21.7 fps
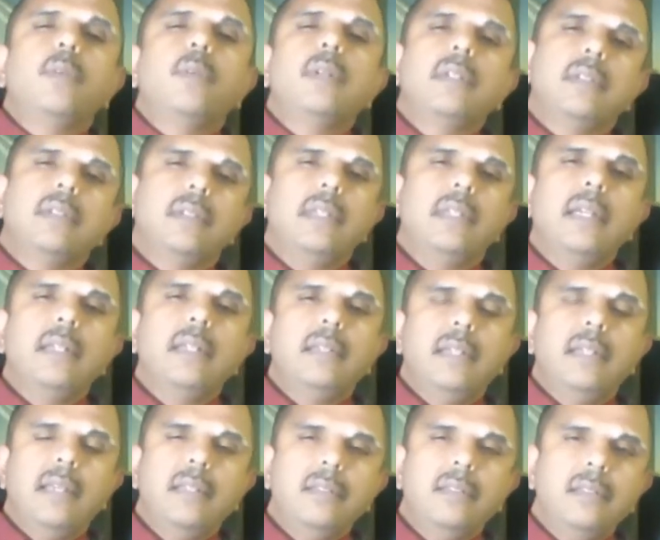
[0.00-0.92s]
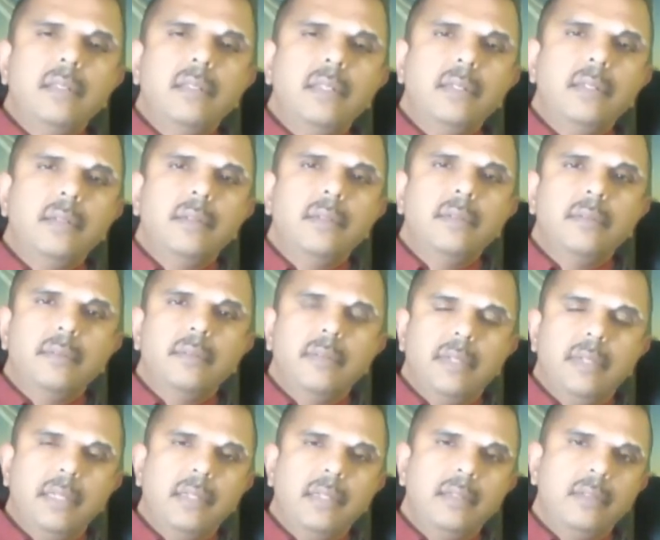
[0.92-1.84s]
a slight tangent here,
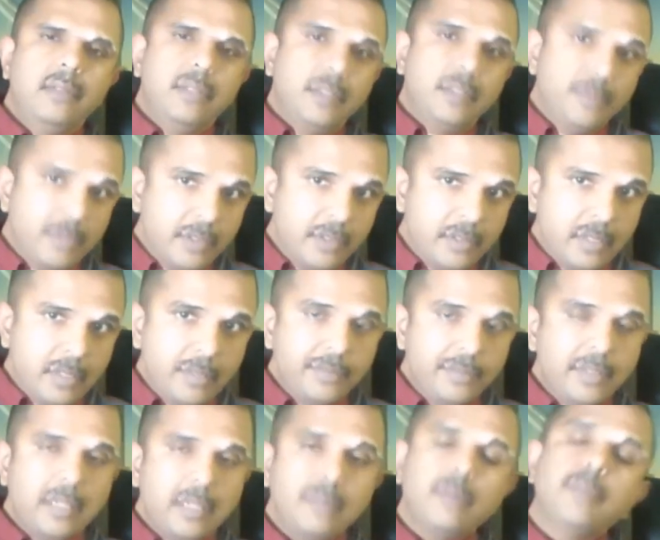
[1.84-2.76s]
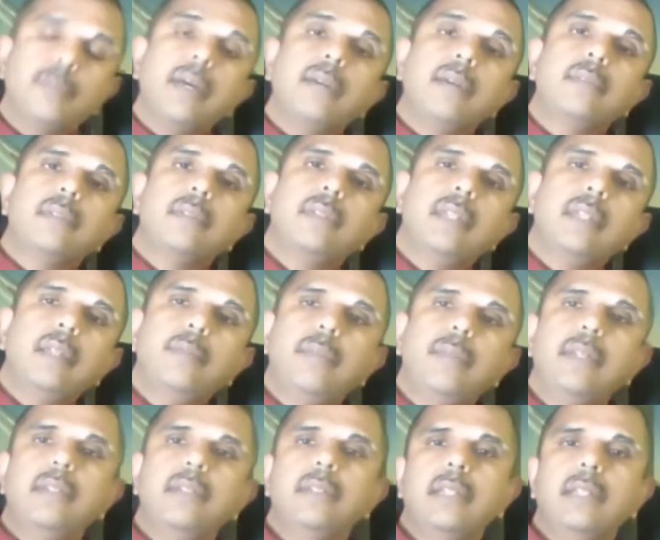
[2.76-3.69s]
and some of the stuff that I'm about to say
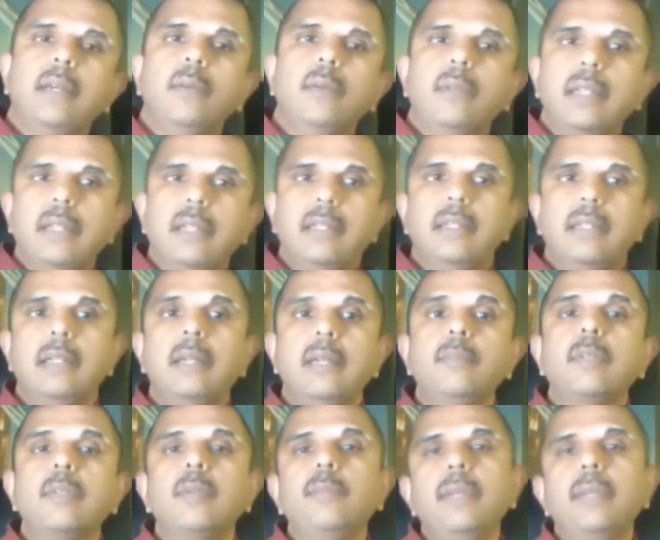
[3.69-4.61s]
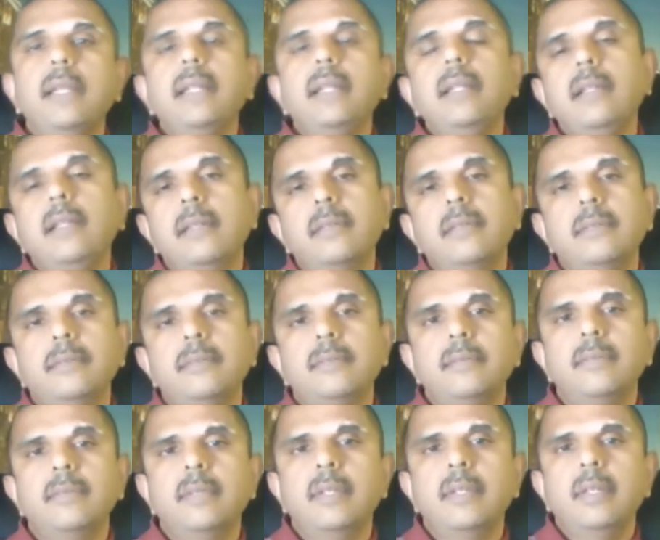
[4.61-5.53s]
may sound like I'm complaining,
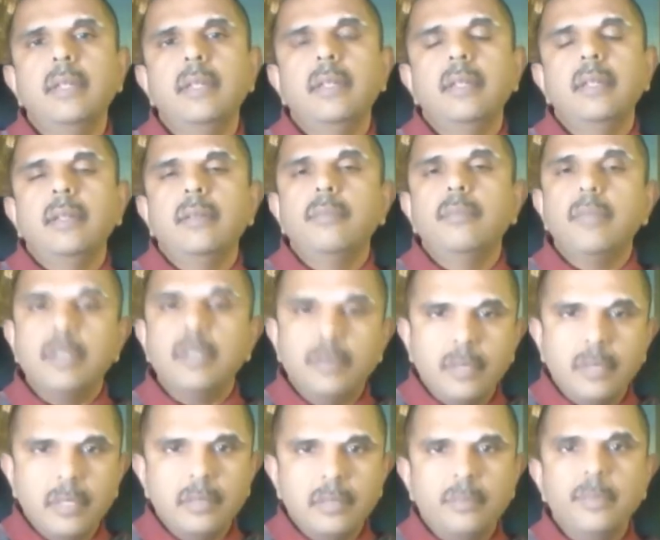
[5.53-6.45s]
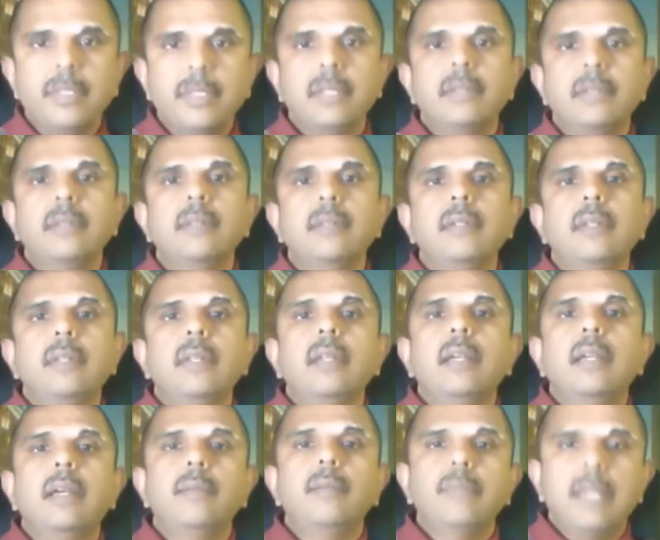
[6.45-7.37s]
but trust me,
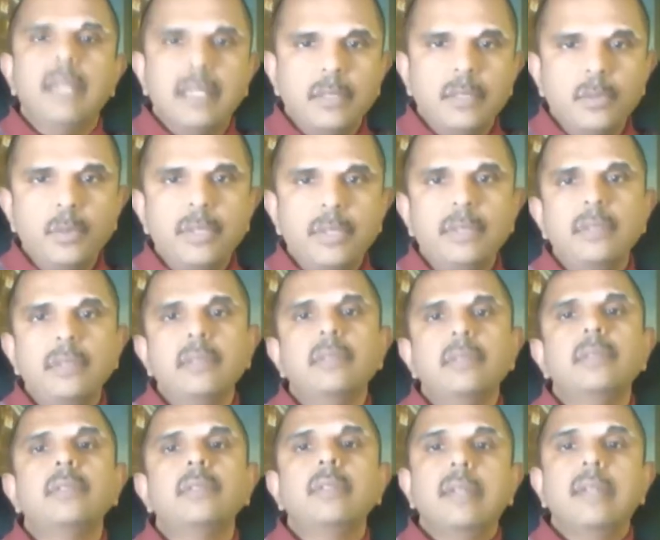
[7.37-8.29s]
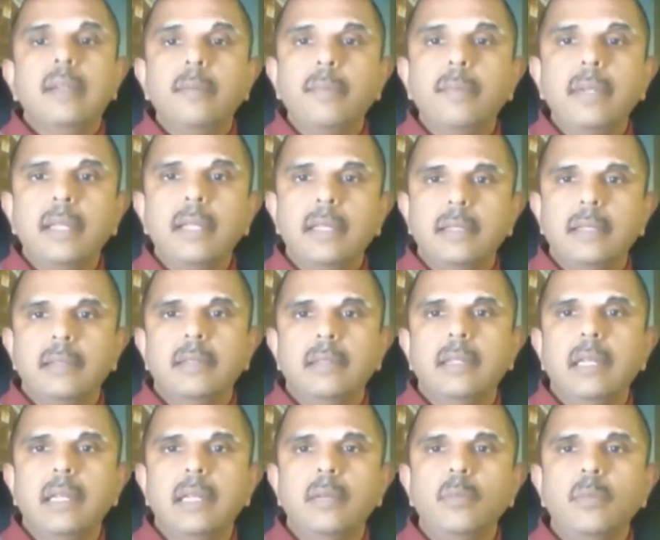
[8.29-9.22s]
I'm not doing this to complain.
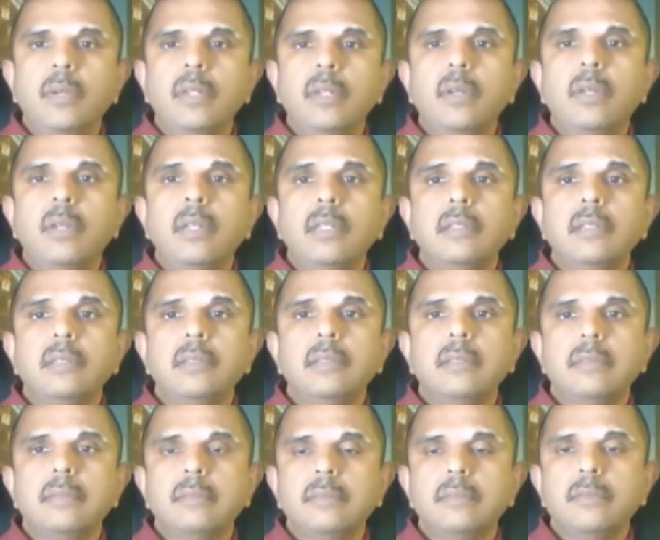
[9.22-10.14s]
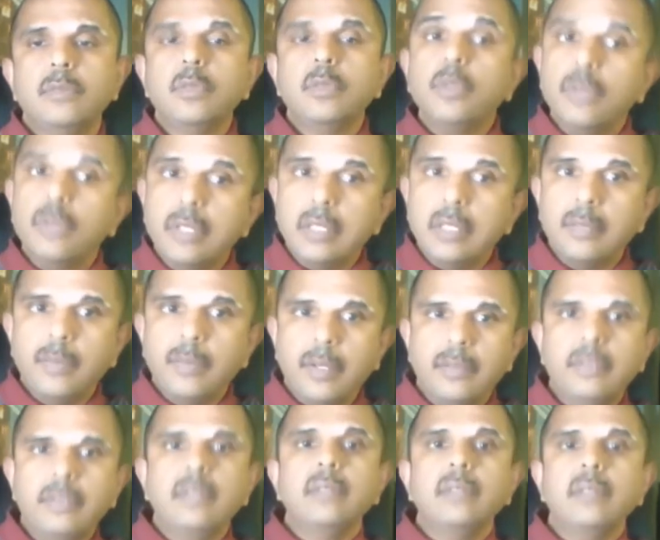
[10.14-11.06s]
I want all of us to think about
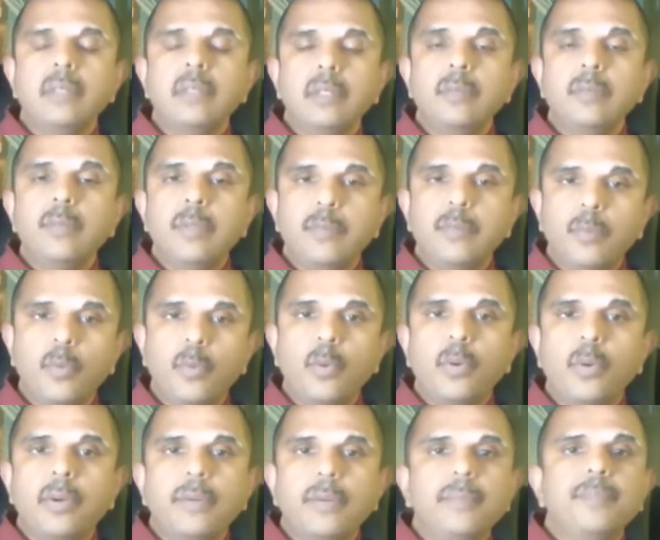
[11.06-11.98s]
things a little bit more,